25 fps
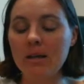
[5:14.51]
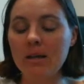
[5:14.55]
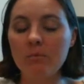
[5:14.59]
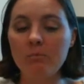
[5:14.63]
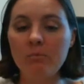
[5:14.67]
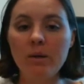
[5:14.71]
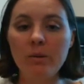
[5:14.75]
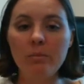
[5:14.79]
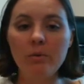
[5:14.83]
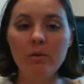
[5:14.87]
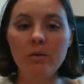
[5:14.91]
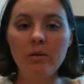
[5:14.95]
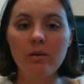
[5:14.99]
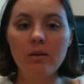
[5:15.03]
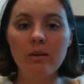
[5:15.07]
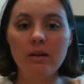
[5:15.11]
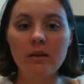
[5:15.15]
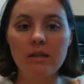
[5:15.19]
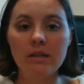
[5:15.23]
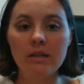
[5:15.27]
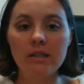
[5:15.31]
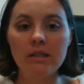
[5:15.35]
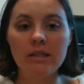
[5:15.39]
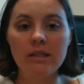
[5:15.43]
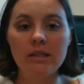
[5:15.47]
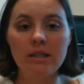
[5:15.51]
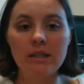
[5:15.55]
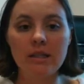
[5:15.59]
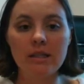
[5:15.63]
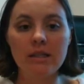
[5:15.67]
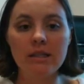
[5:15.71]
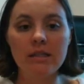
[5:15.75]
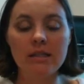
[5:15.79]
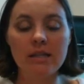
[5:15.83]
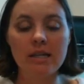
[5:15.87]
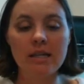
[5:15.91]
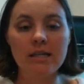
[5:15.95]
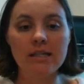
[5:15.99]
People in
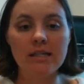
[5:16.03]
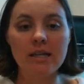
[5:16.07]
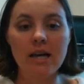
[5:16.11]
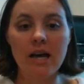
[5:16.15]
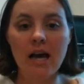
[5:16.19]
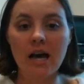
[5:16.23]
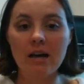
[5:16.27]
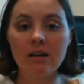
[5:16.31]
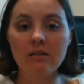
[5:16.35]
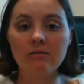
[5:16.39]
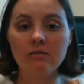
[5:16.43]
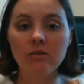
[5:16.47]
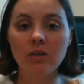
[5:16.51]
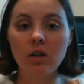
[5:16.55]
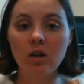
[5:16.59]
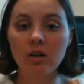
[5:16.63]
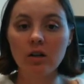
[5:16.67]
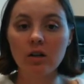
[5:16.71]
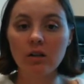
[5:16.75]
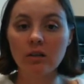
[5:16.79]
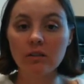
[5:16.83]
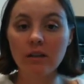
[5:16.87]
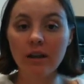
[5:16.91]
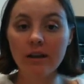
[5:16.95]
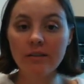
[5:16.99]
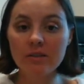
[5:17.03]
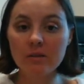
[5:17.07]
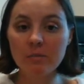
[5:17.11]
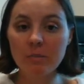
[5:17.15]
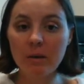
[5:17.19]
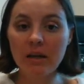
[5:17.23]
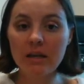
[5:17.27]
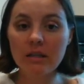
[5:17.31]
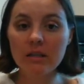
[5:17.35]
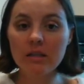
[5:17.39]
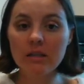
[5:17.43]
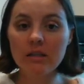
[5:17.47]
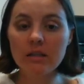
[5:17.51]
cities tend to have longer
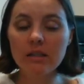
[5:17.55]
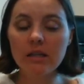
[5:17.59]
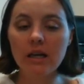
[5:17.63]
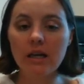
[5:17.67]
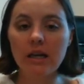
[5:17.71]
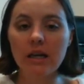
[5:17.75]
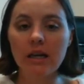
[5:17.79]
lifespans,